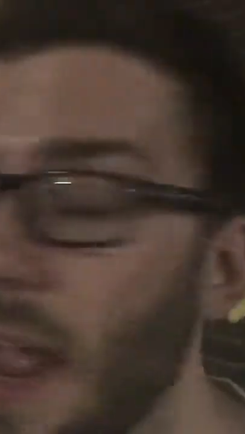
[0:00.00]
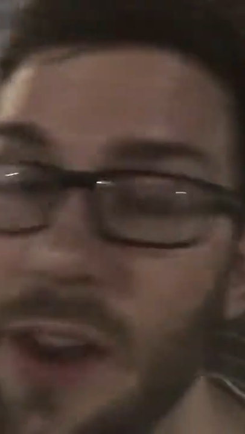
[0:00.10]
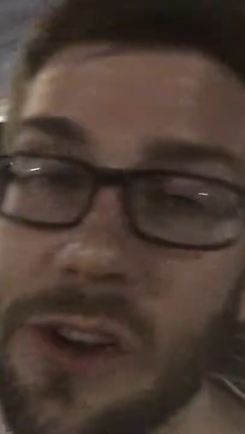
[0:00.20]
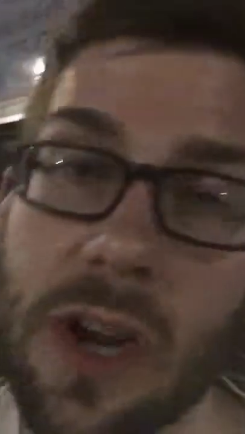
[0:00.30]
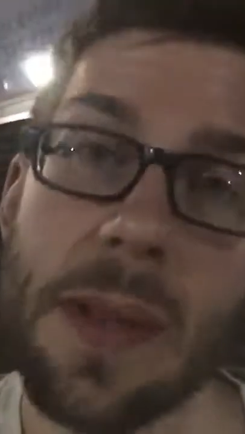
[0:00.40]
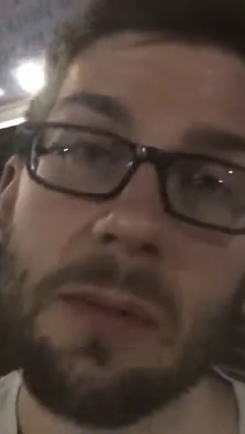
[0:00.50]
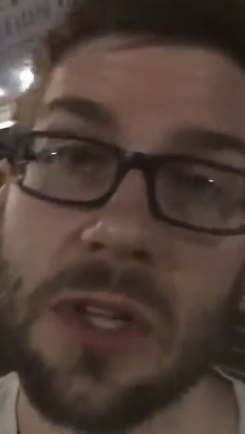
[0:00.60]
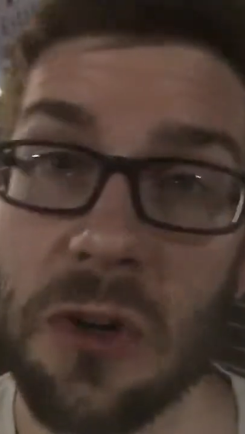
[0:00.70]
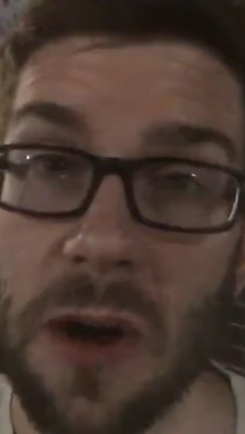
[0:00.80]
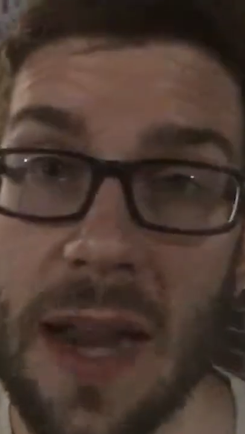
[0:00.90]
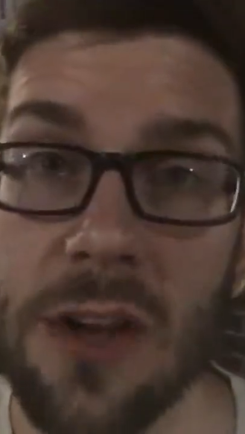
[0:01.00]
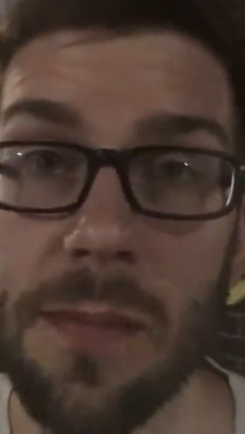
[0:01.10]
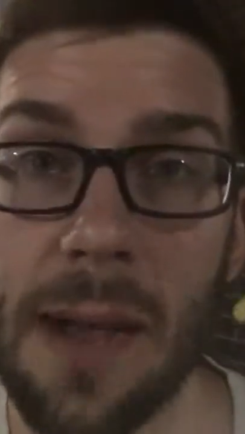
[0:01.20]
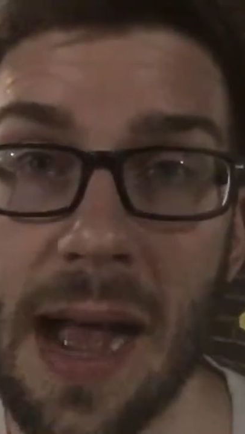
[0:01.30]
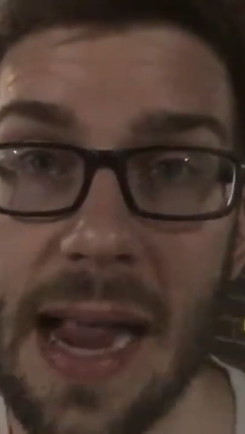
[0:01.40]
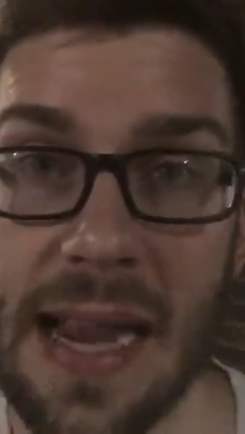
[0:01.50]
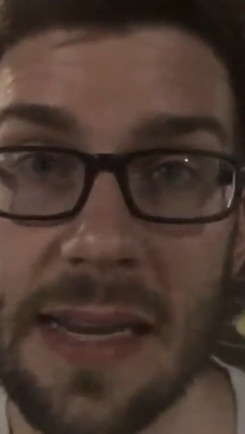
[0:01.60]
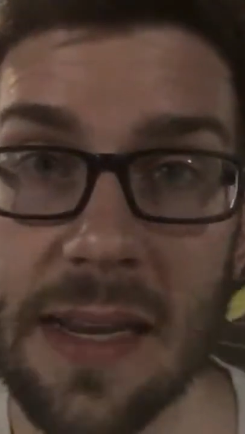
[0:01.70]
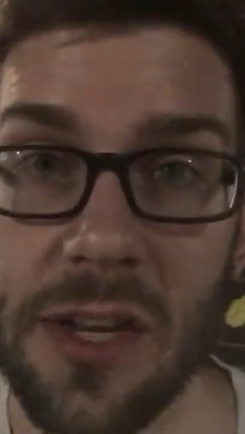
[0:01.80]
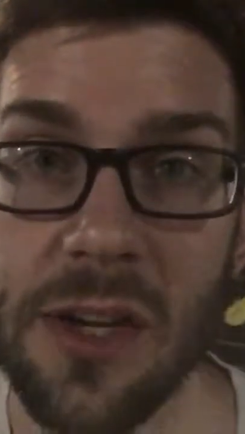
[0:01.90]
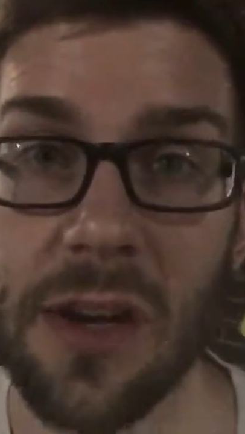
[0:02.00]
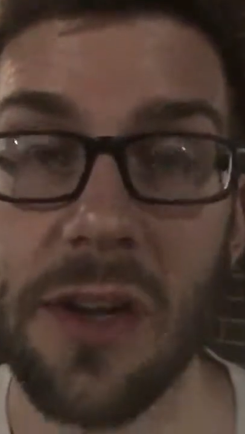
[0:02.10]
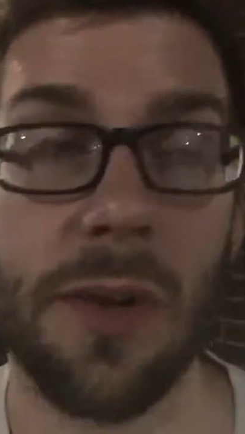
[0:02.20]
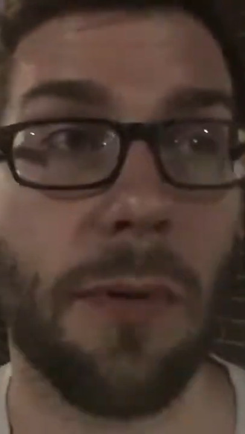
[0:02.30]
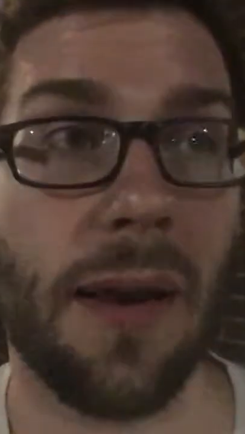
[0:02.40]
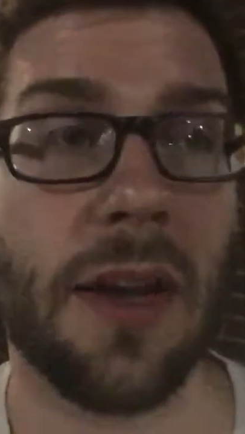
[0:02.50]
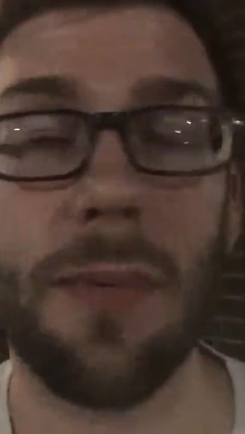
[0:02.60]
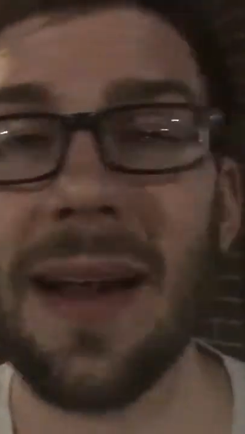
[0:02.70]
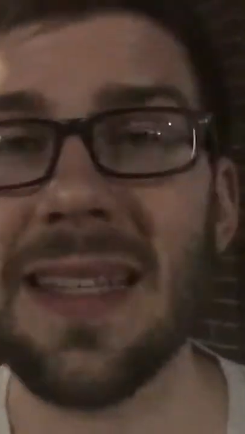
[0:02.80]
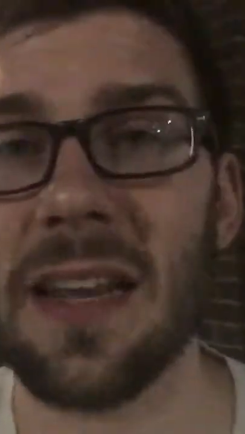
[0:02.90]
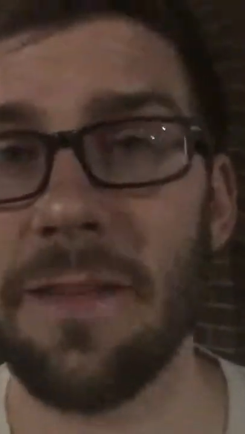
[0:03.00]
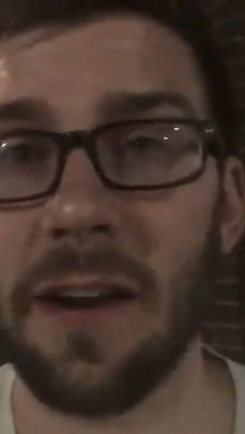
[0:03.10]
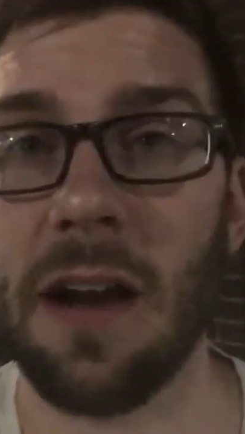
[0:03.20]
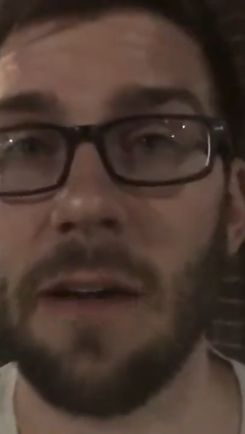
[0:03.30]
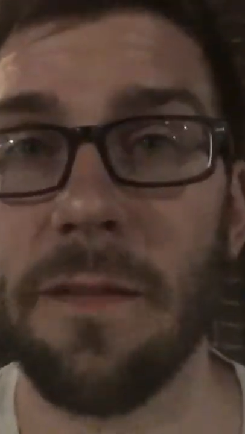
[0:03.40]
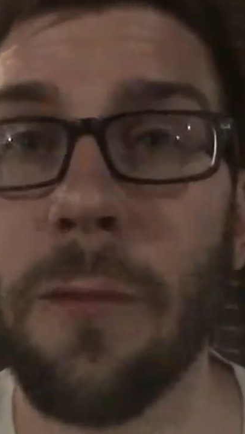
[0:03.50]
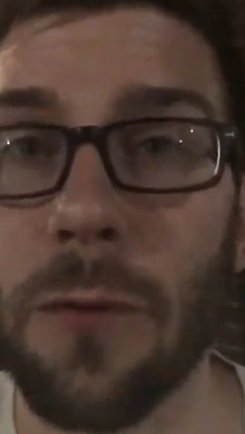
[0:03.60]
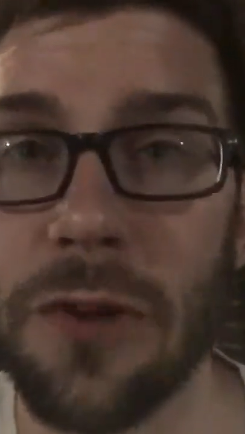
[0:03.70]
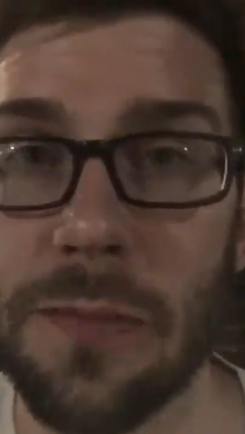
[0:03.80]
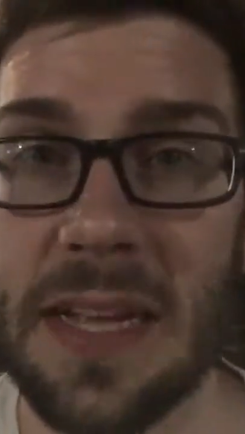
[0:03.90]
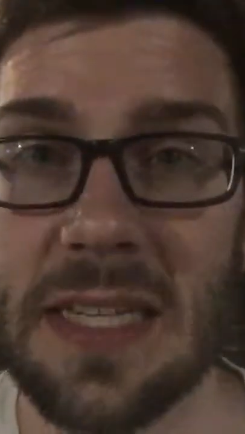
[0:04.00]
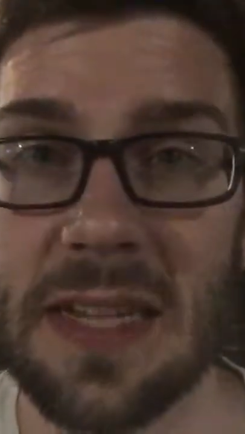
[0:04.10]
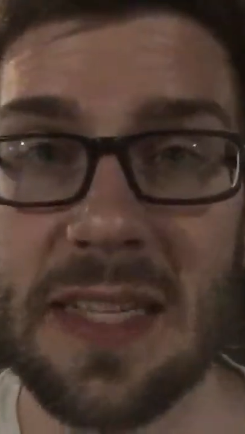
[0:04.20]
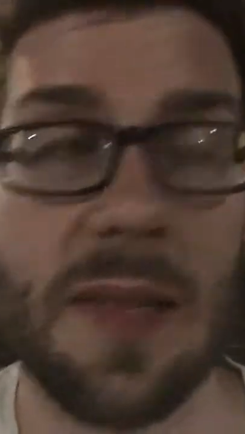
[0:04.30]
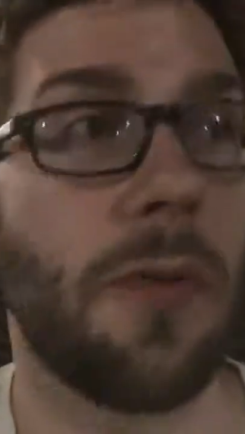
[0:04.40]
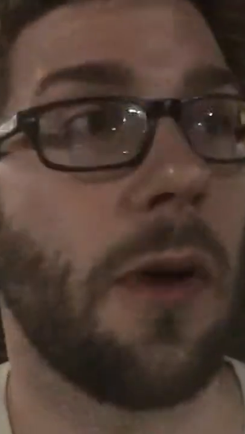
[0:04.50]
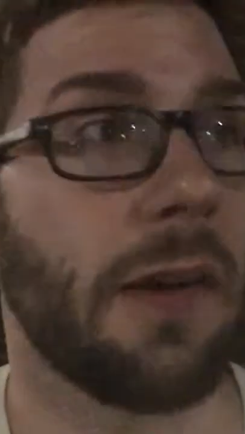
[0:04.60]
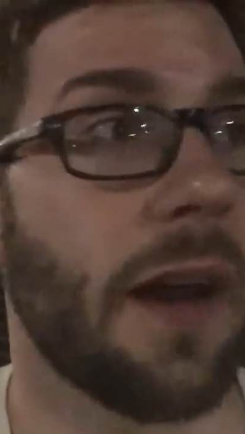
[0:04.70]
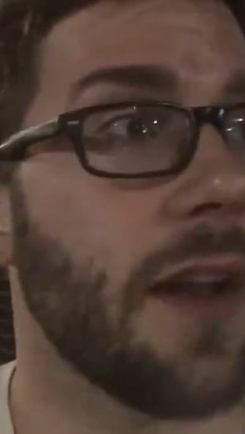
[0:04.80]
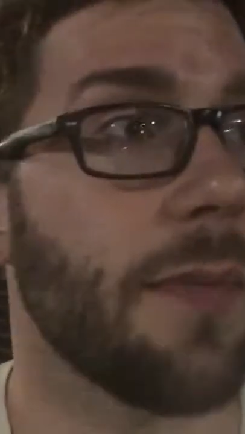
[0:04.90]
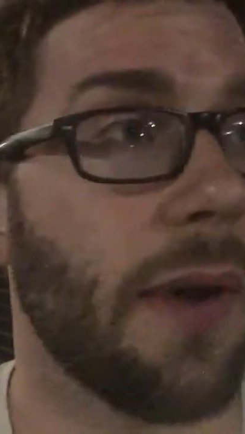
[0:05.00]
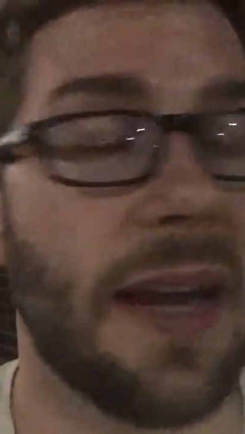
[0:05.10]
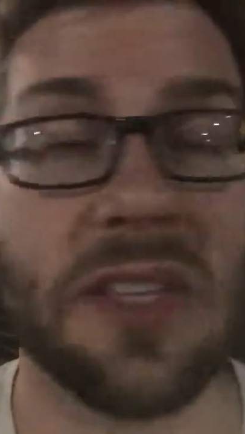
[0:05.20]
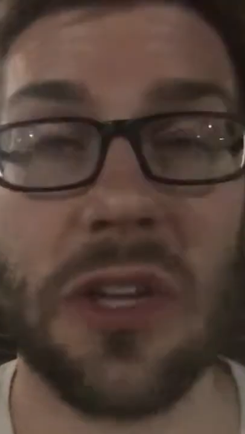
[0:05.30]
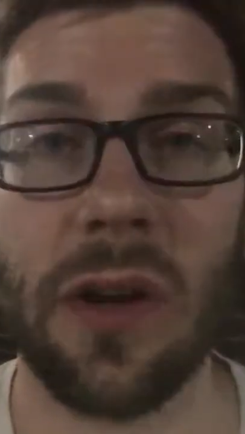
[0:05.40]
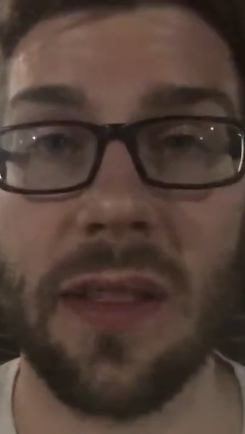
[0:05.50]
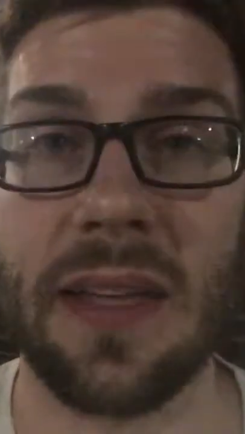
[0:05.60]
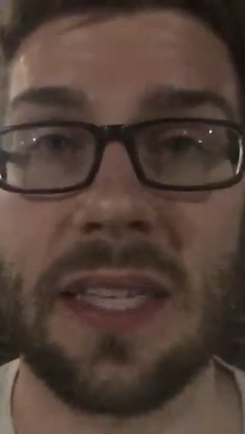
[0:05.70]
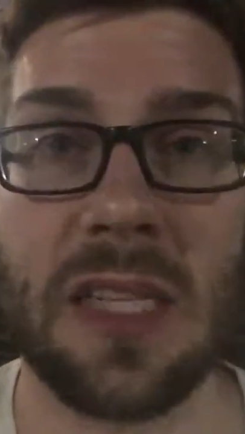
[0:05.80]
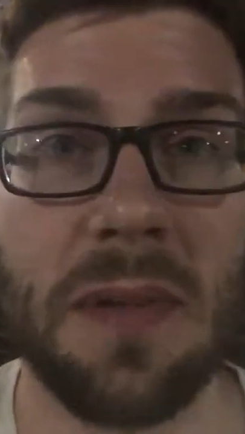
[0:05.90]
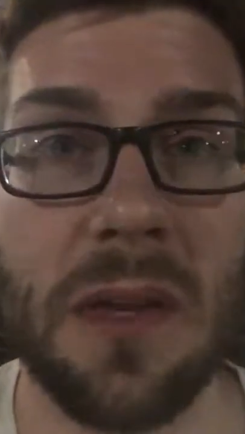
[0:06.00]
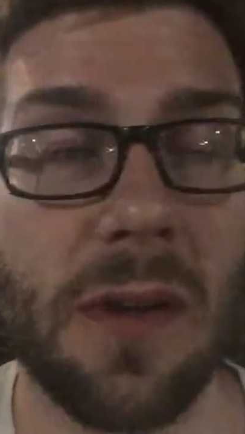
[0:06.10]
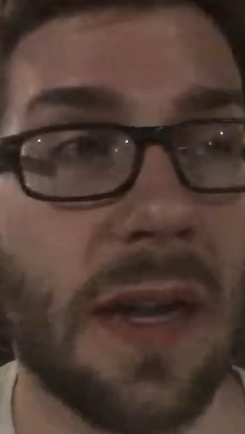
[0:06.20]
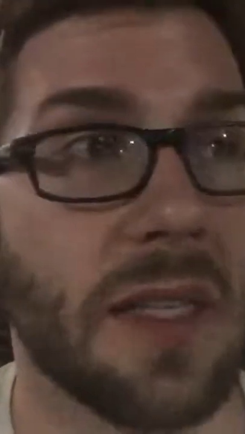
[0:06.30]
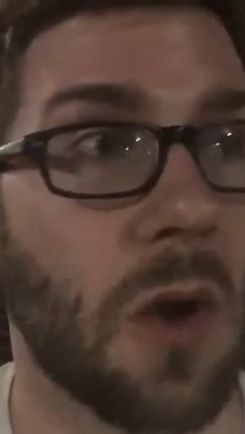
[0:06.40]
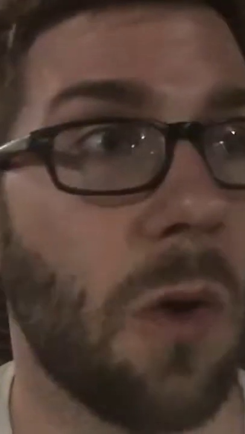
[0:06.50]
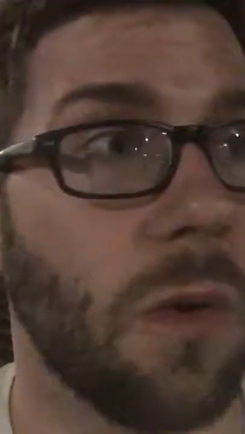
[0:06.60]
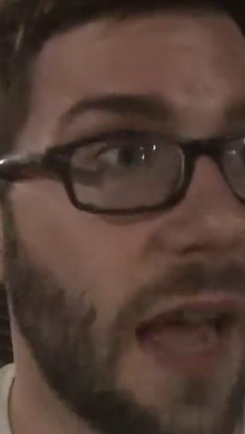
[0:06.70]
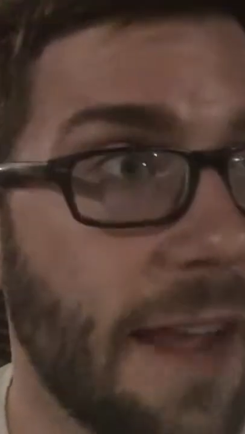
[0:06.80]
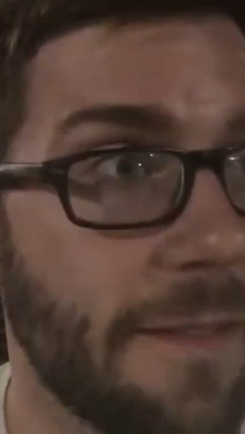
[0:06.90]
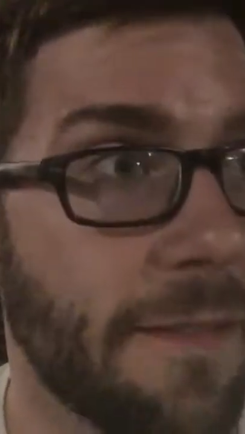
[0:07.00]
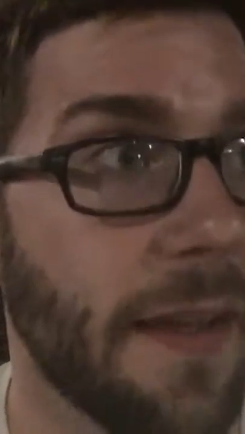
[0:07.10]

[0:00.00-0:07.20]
and you're gonna be able to train your mind. Your brain's gonna figure it out for you, basically, is the point, right? Your brain is good at this. It's been doing it its whole life,